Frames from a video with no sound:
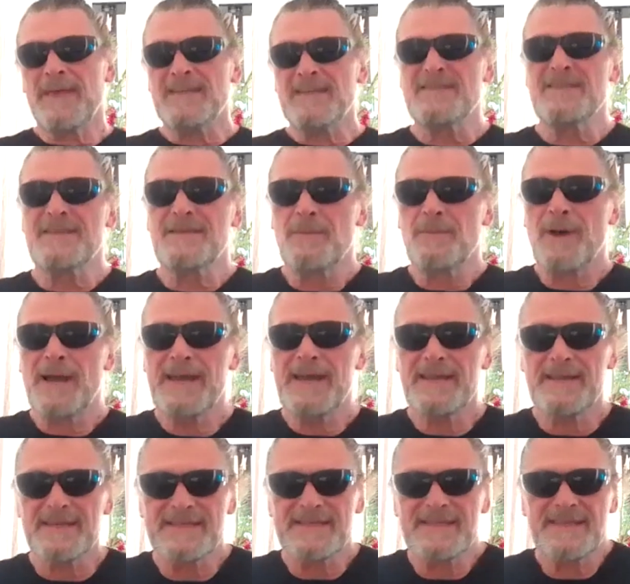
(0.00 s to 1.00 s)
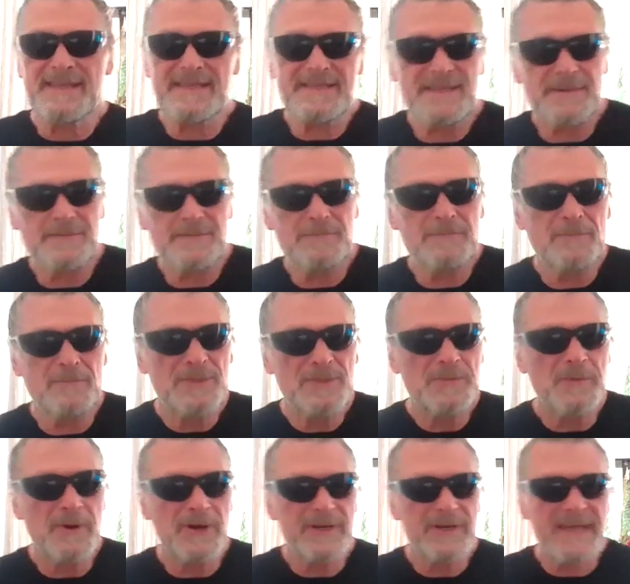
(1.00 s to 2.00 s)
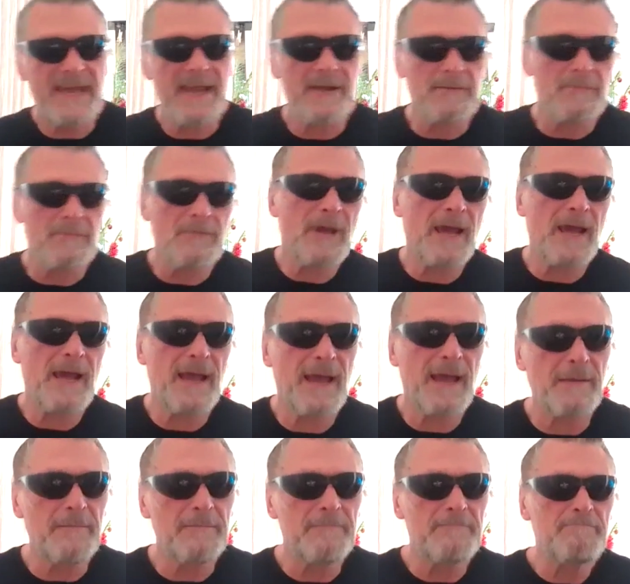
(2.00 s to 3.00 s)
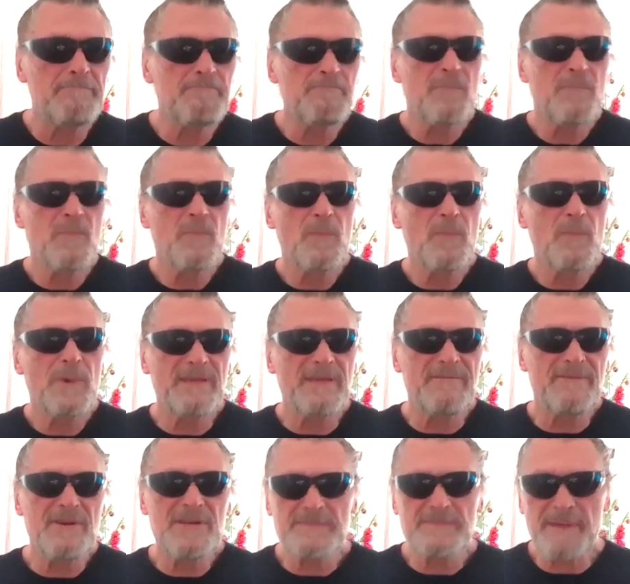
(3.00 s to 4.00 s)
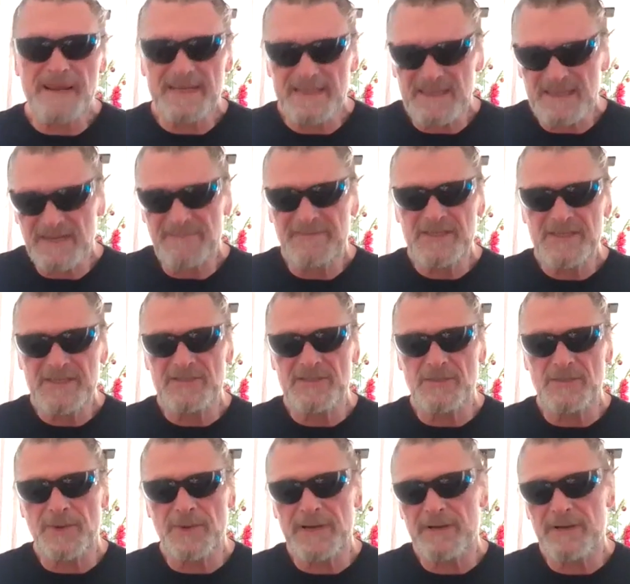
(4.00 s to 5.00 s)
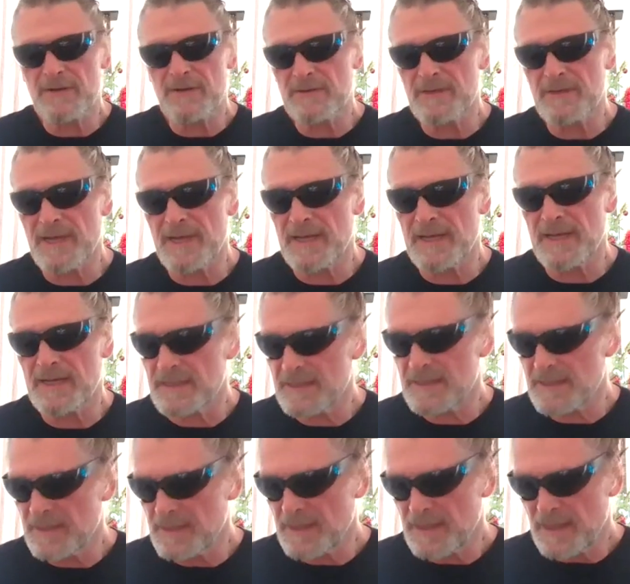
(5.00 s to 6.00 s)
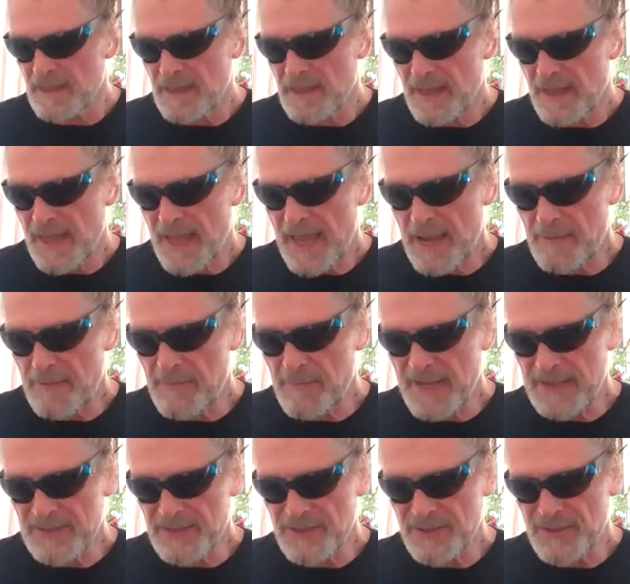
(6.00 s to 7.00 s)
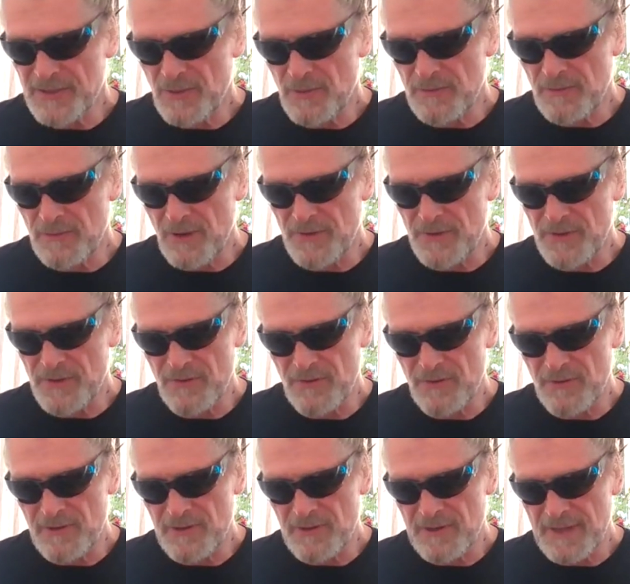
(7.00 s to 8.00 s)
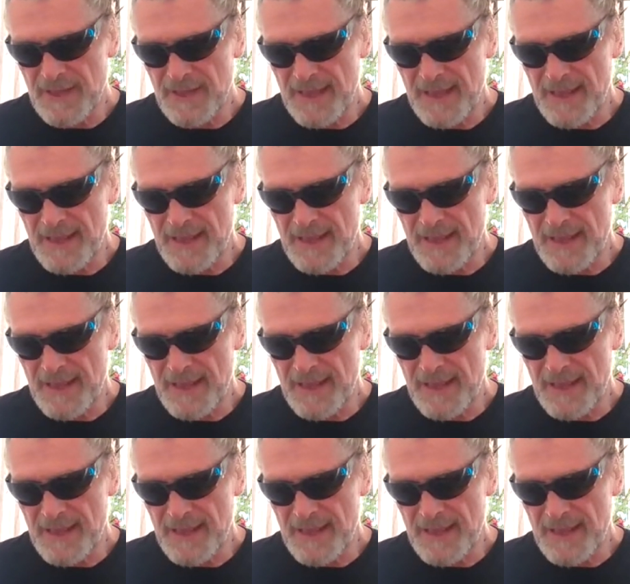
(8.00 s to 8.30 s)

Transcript: well, that's the way the system was worked out. When they first made the divisions, it went on how much, or on your